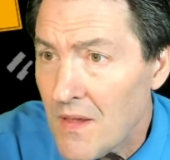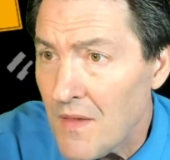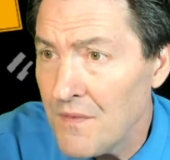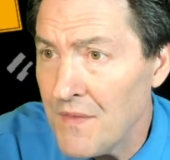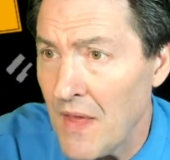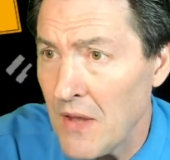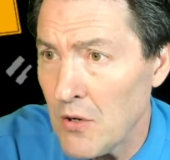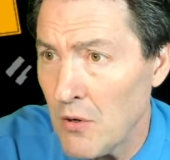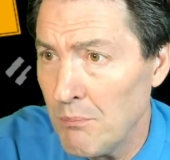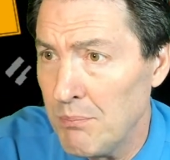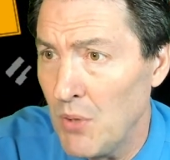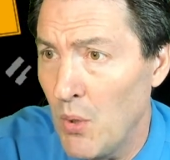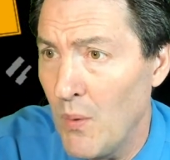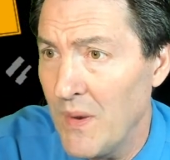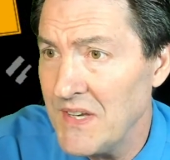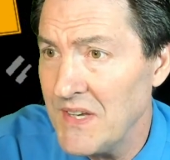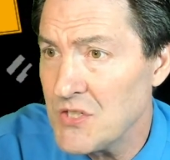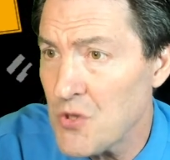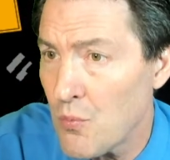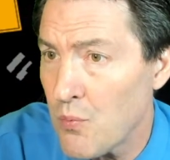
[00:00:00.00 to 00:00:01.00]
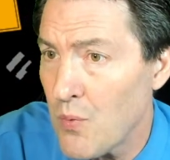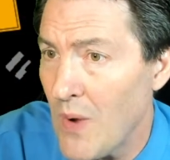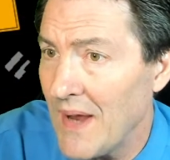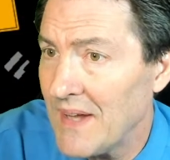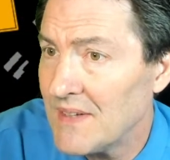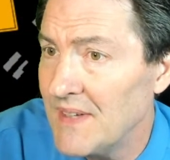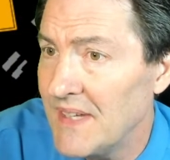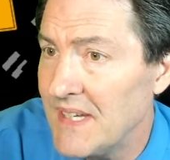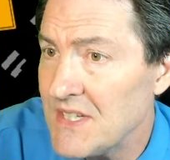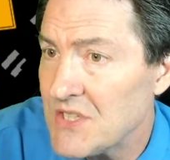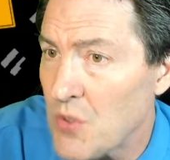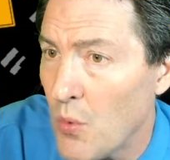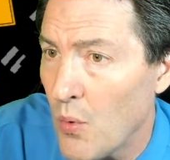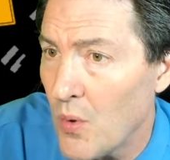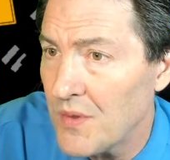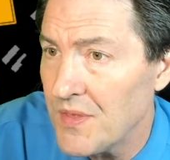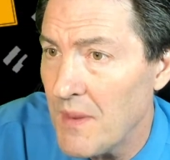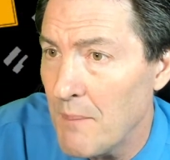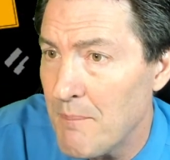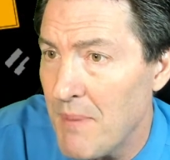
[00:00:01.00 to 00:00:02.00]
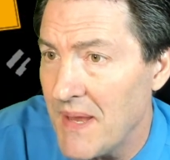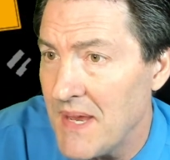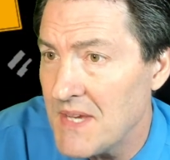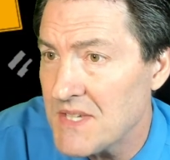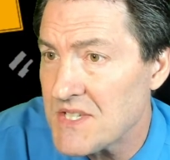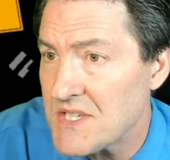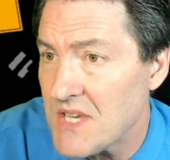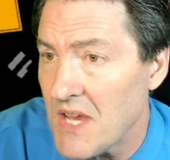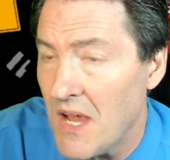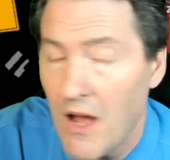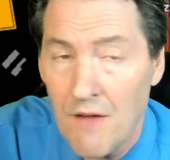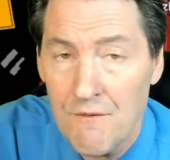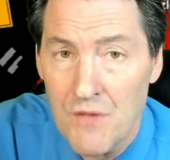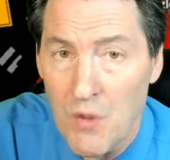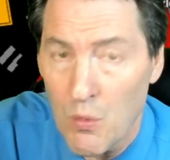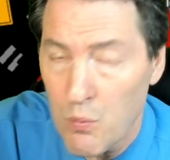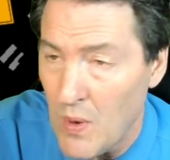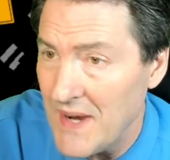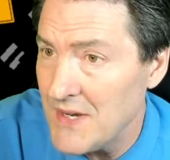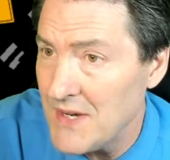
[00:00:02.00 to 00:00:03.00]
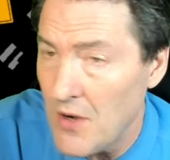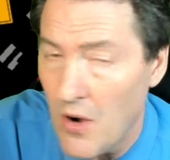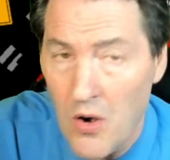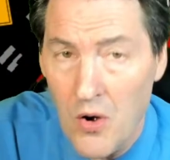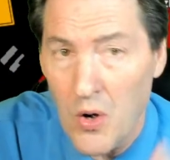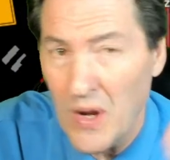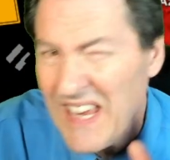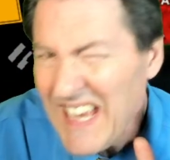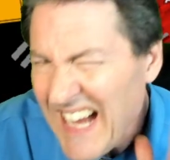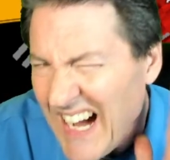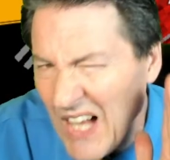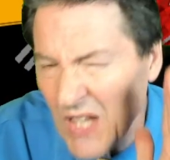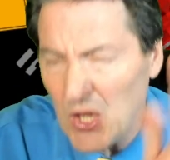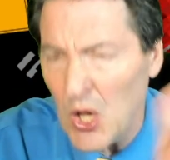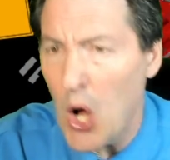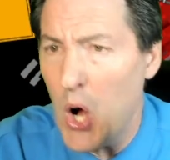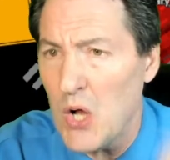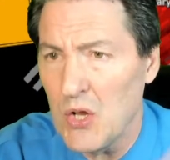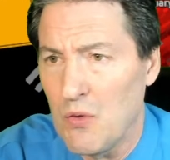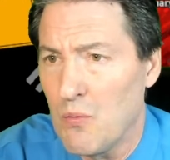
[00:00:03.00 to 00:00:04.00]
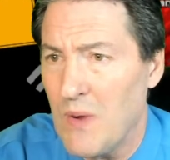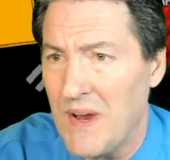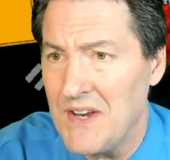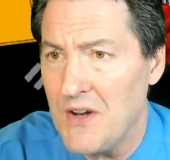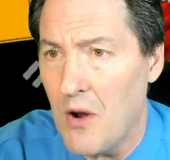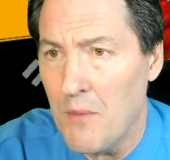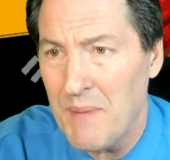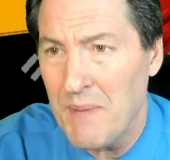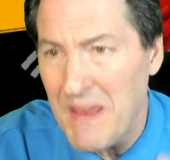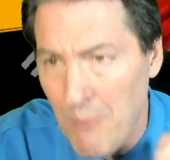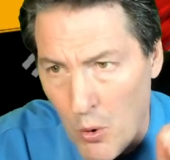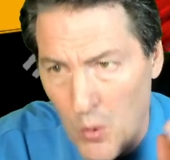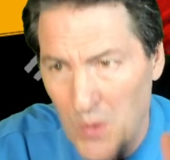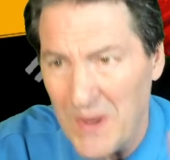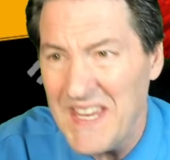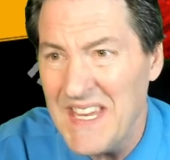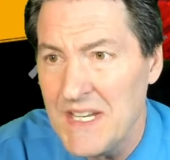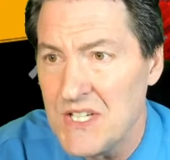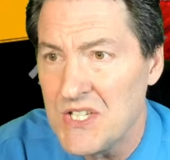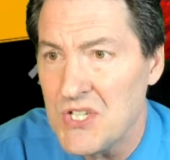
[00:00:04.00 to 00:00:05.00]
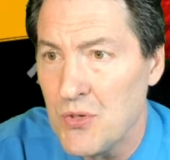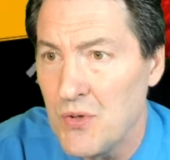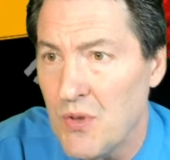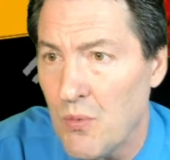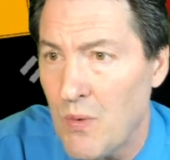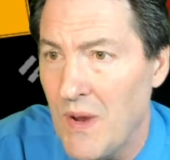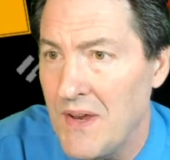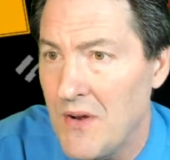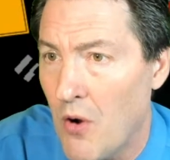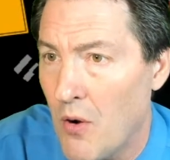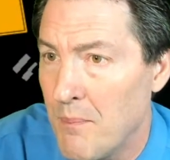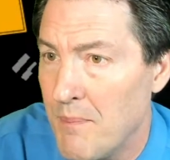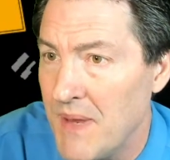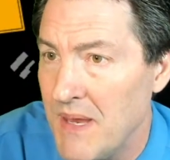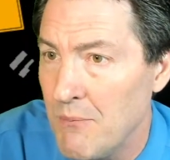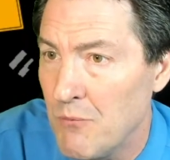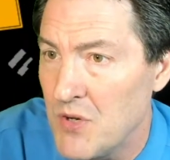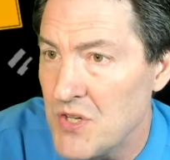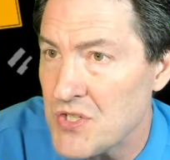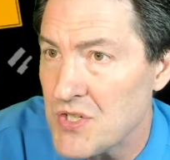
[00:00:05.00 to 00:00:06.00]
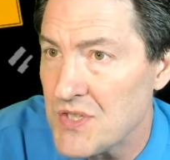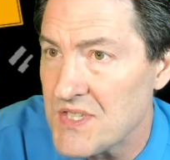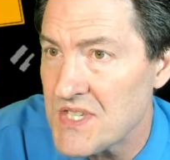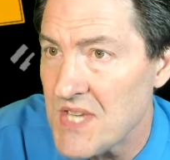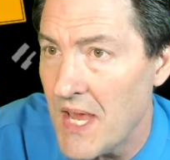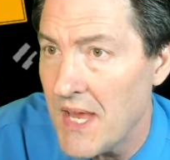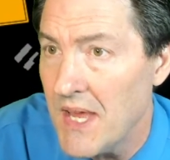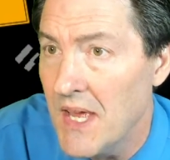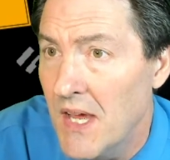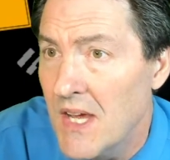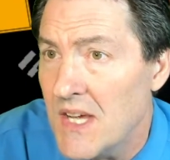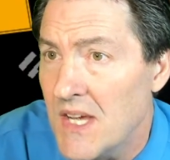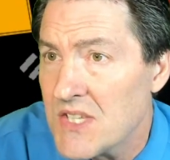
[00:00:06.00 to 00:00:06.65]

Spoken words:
that are blowing directly toward the base of the radar, along the radar beam, or into the radar beam, we should say.